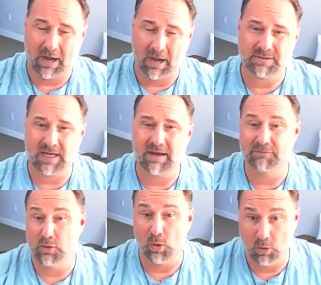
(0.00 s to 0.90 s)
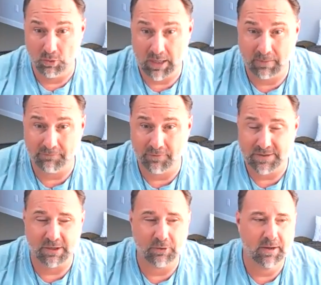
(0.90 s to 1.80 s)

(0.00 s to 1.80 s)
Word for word: outside of your own comfort zone.